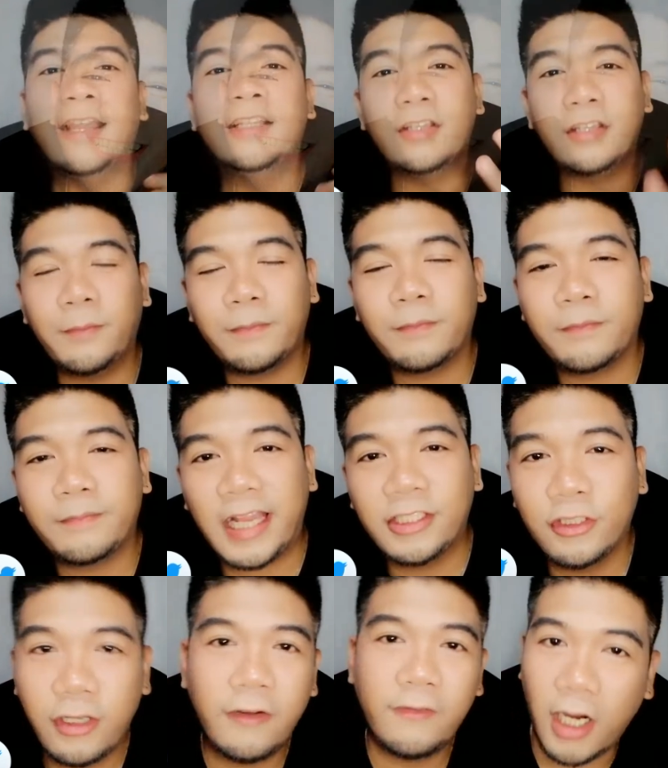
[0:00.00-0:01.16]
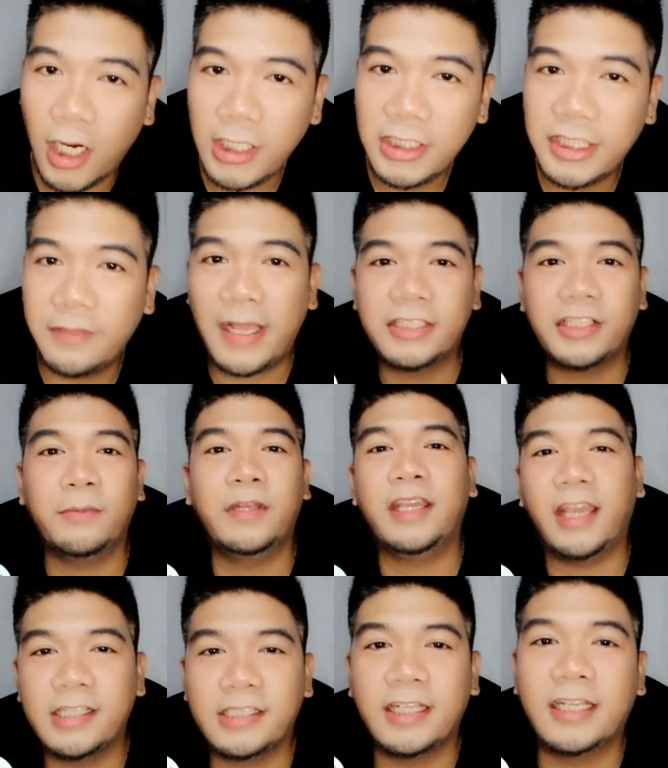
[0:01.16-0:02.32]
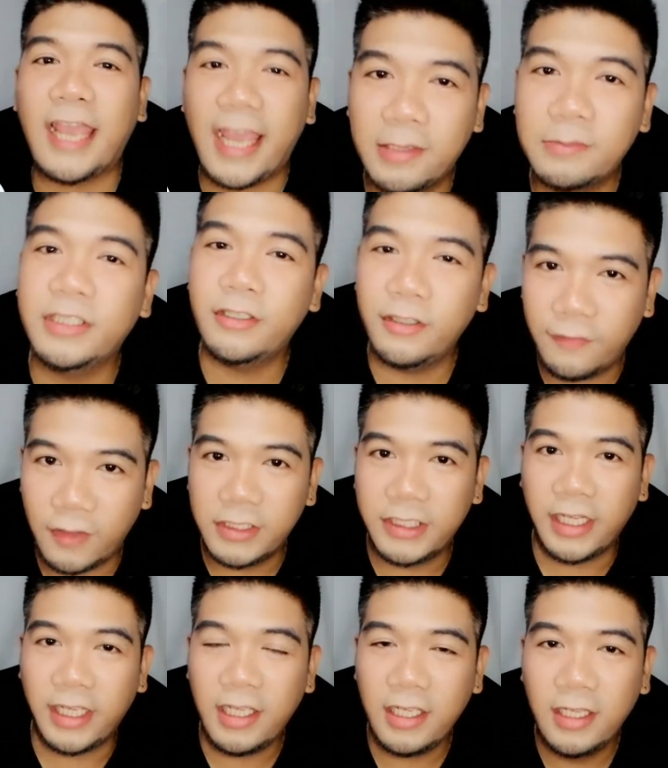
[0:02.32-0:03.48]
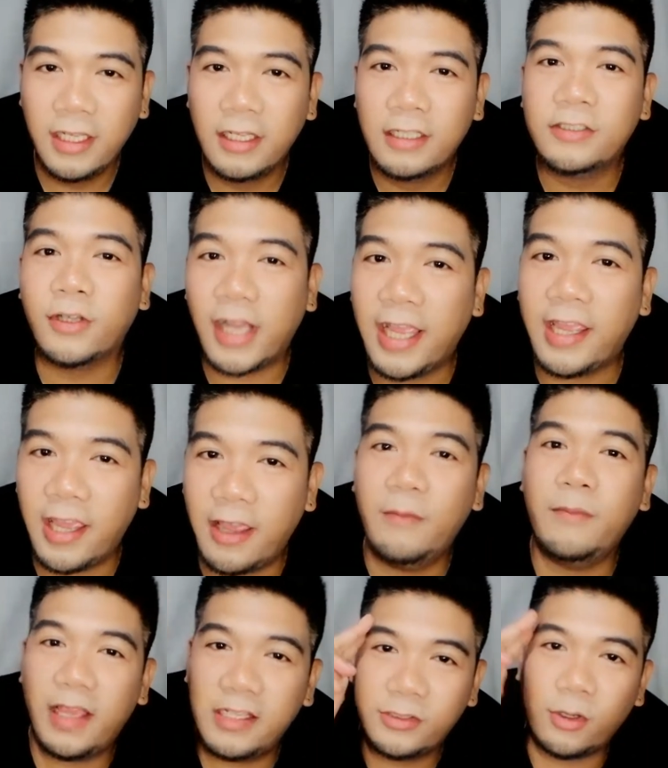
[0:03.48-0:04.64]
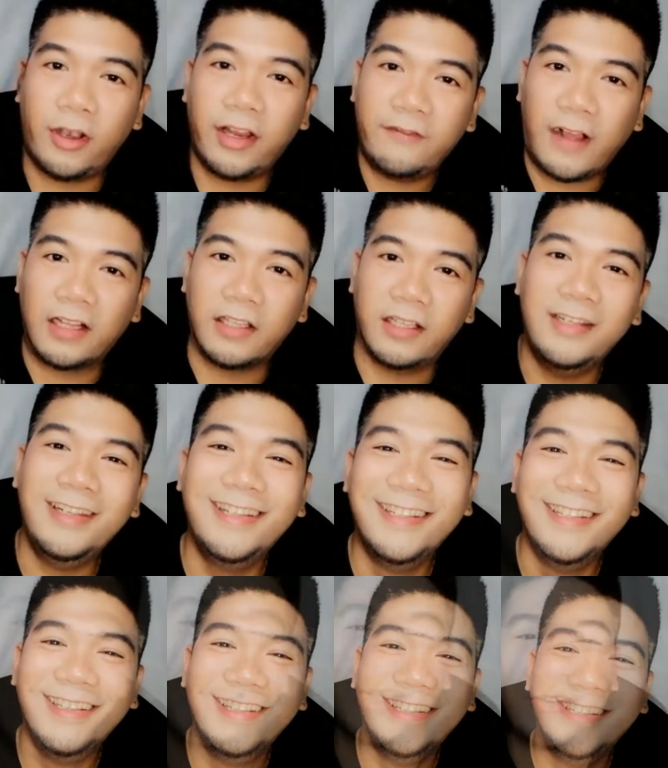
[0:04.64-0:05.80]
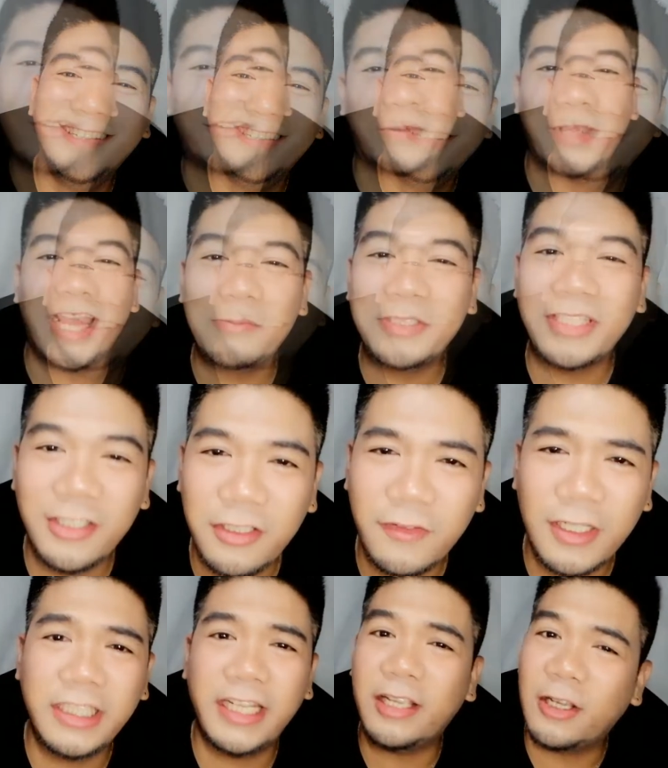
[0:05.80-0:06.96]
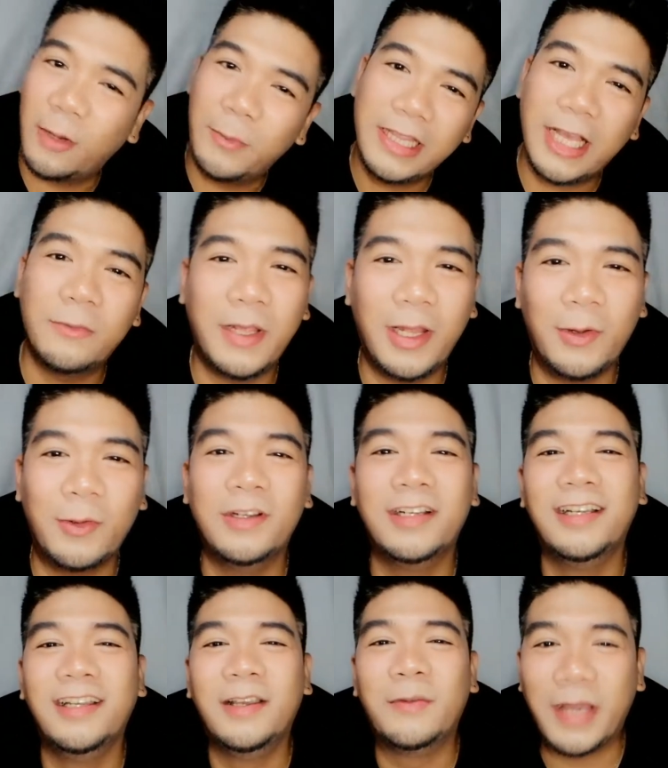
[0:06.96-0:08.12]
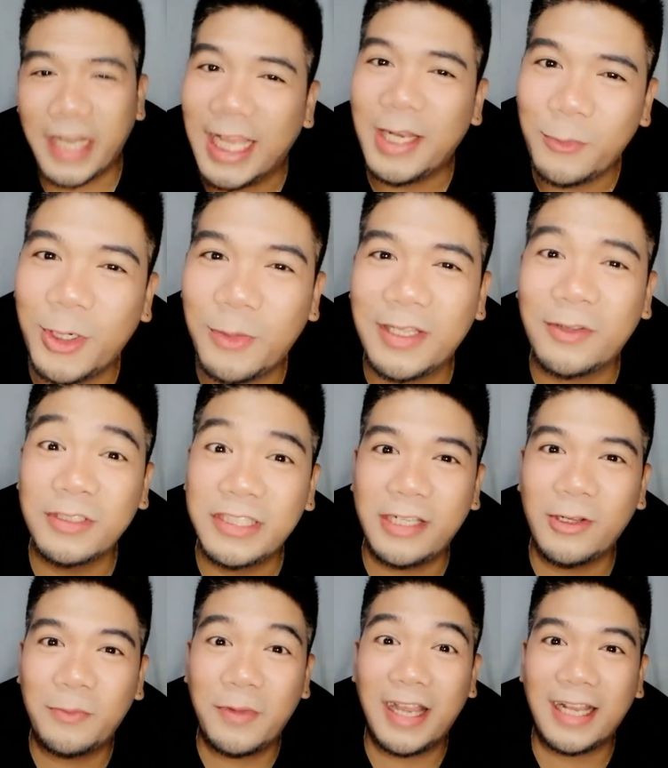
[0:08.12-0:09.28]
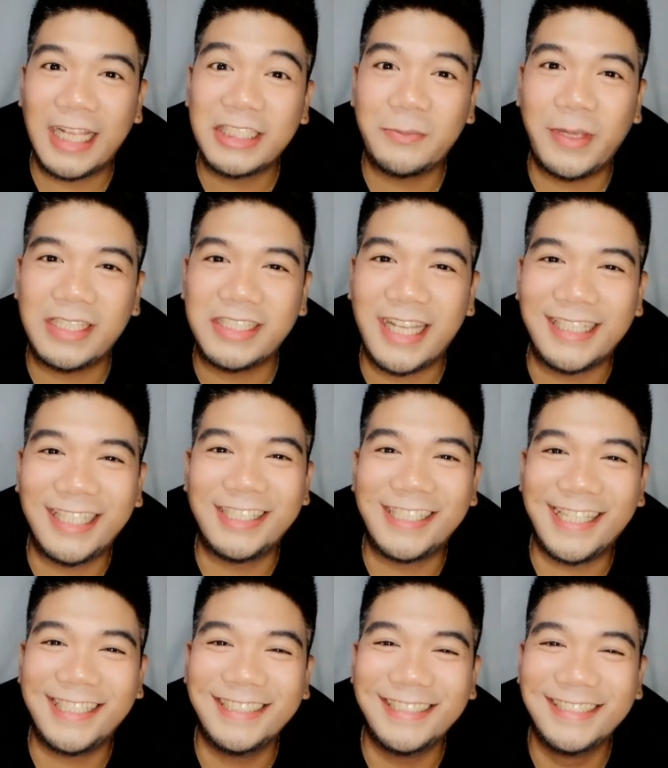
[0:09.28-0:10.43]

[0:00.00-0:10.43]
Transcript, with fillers: I took up Bachelor of Arts in Mass Communication at Adamson University. So I am a soaring falcon. And so if you're from Adamson University, comment down below para alam ko naman kung sino mga classmates natin dyan.